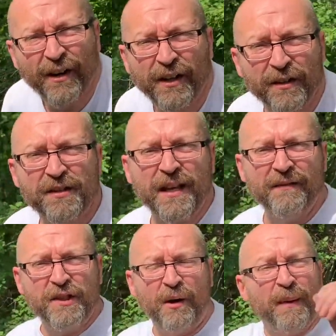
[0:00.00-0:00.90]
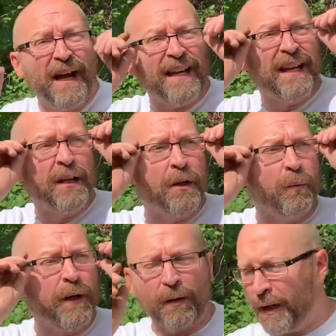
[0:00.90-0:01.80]
here, the Savage Outback, and
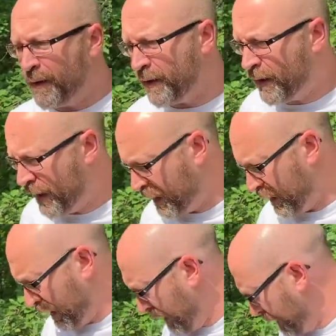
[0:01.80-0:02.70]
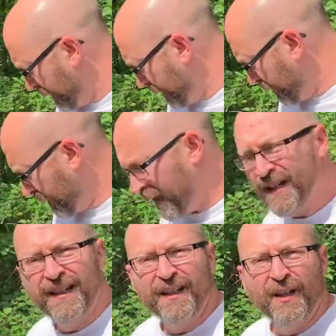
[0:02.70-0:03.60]
we are out here out
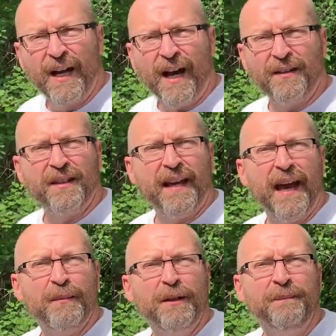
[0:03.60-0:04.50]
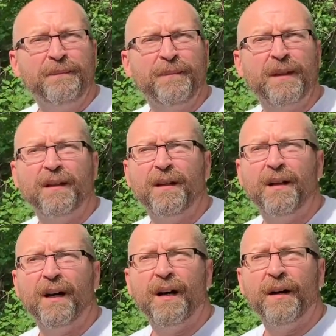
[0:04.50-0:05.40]
at the cabin.
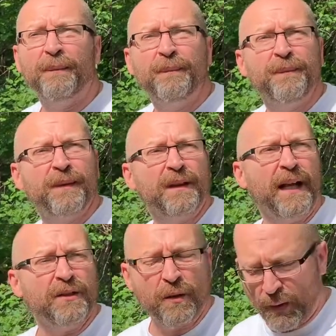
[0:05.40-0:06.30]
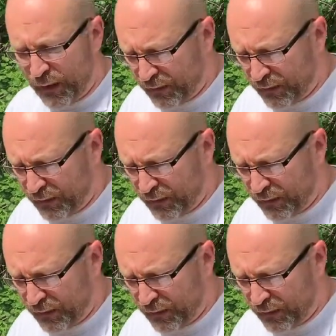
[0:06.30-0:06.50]
Lots going on